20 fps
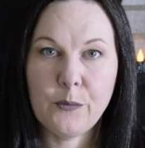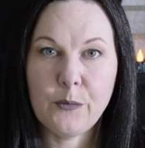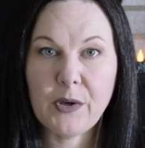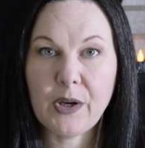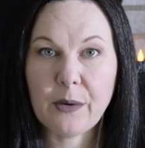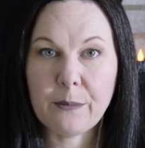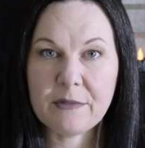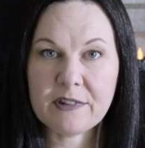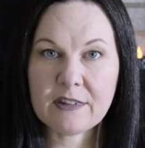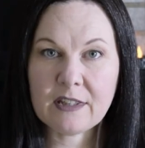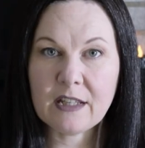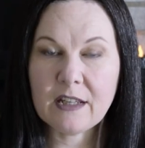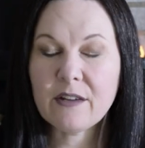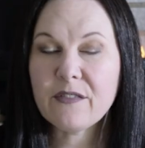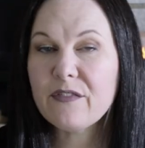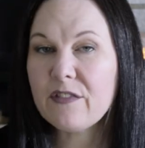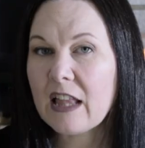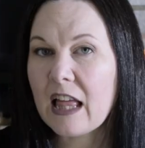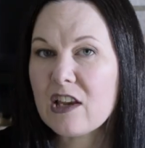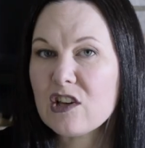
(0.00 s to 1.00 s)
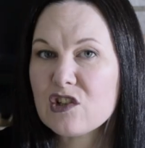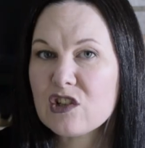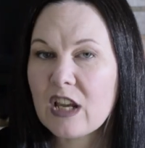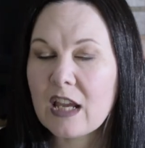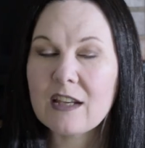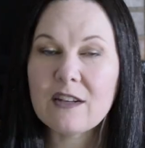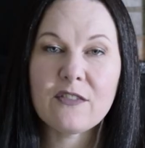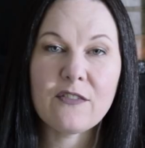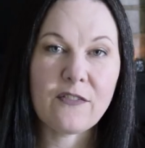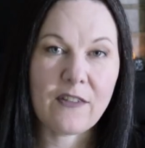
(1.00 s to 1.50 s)
We are missing Flesh
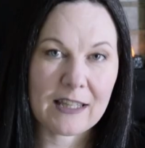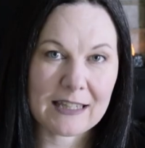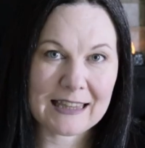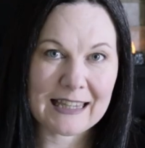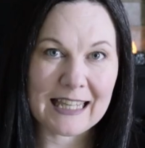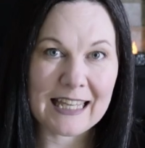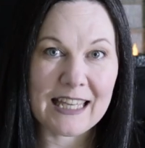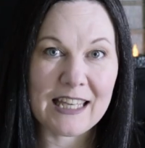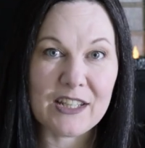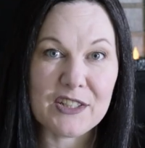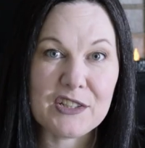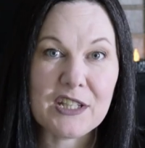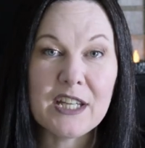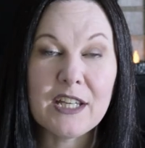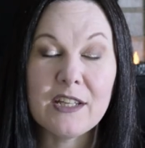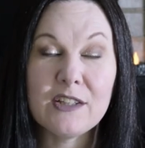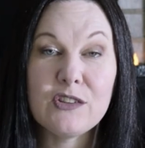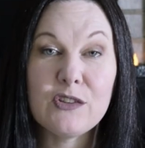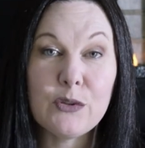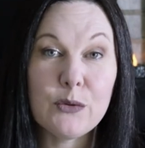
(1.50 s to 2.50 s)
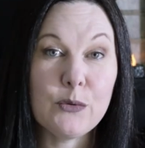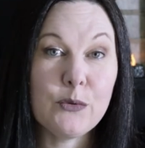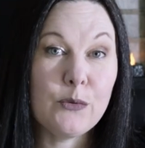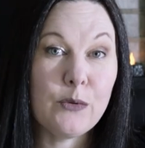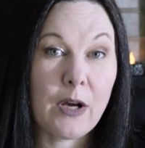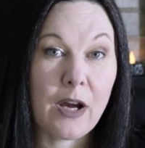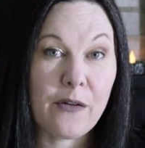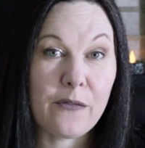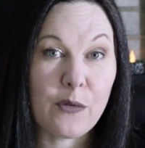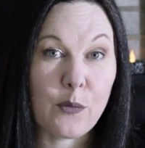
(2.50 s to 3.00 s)
and Funland,
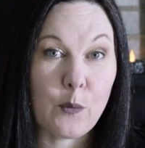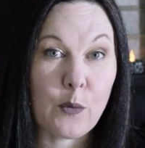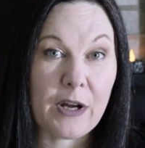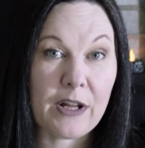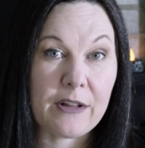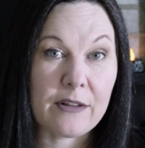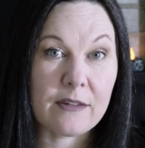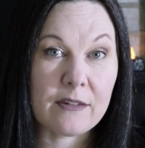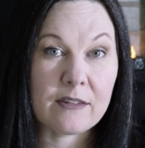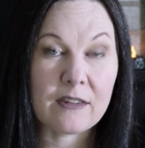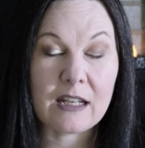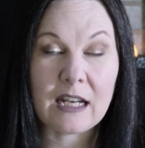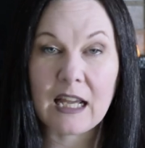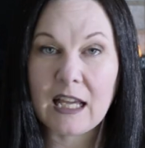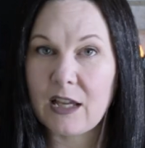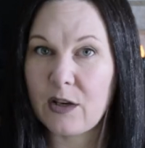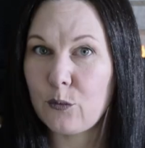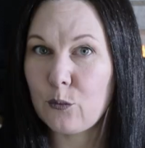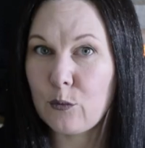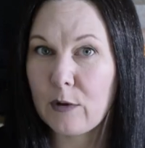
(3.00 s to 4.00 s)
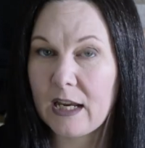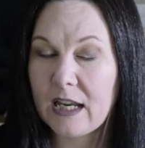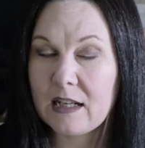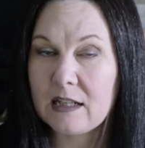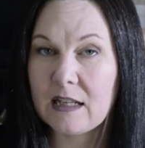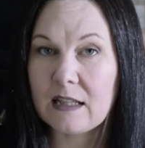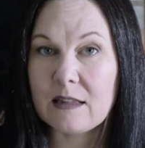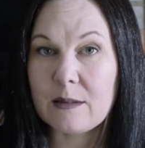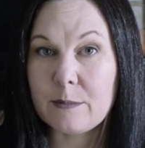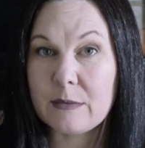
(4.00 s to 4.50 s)
two of the ones that I had
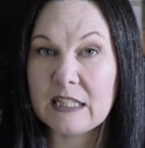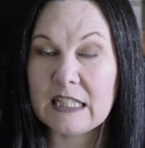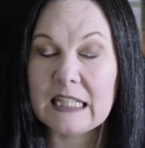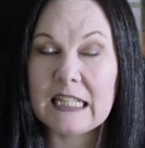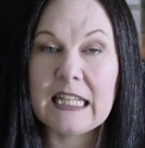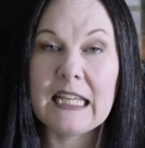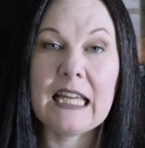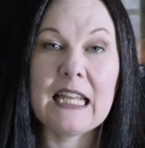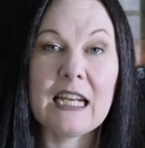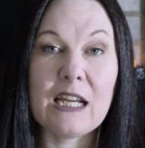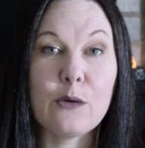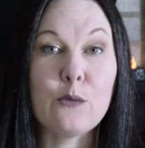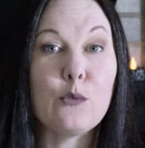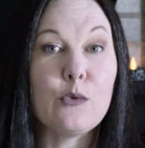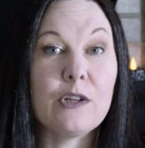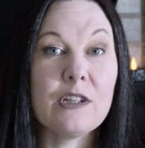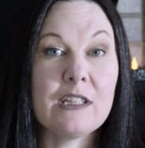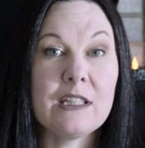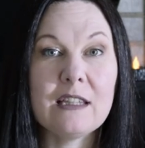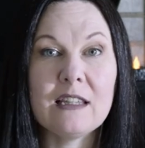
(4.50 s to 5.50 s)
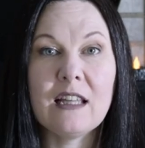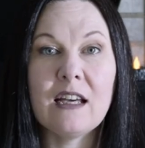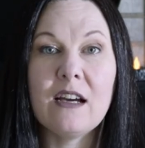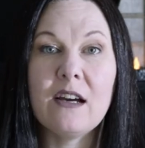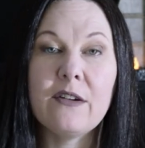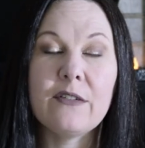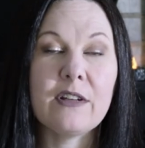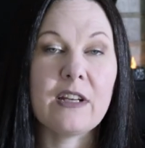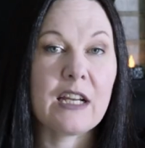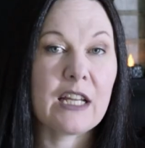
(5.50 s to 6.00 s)
read at the beginning and I really
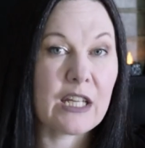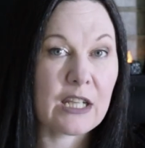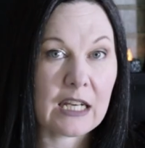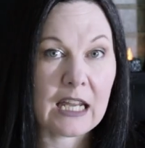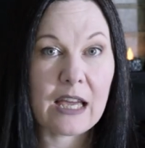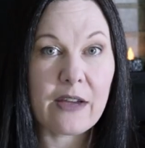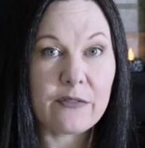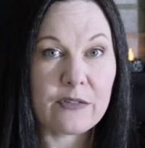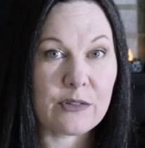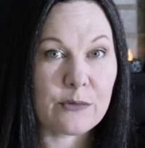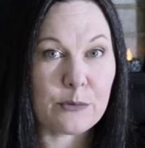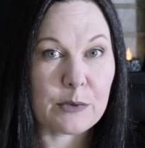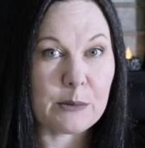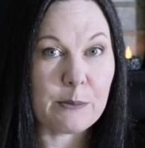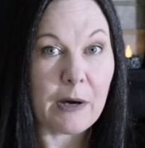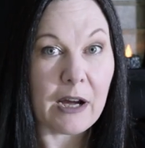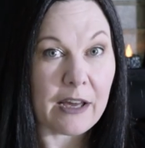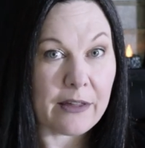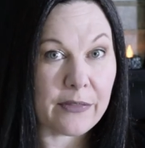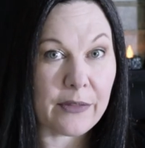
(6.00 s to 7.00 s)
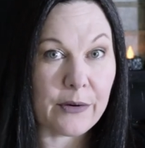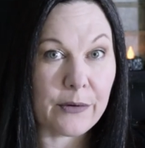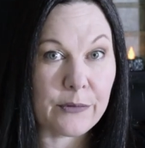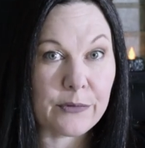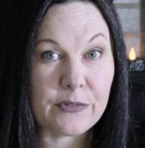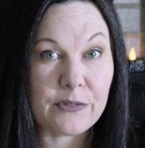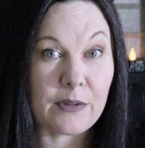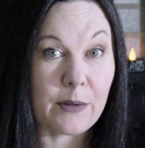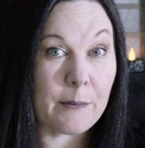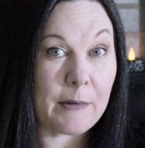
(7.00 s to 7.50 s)
loved, and I'm gonna have to rebuy those
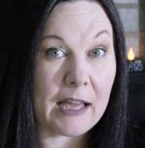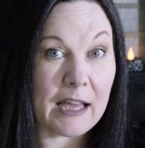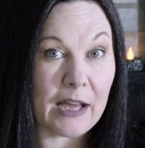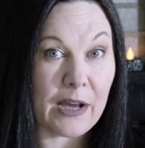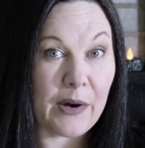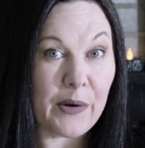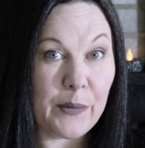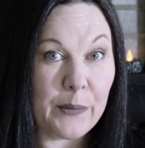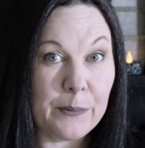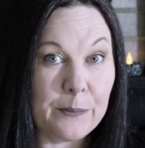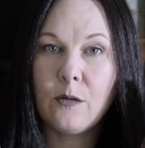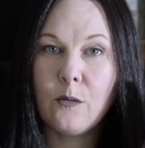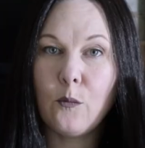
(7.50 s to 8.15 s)
somehow.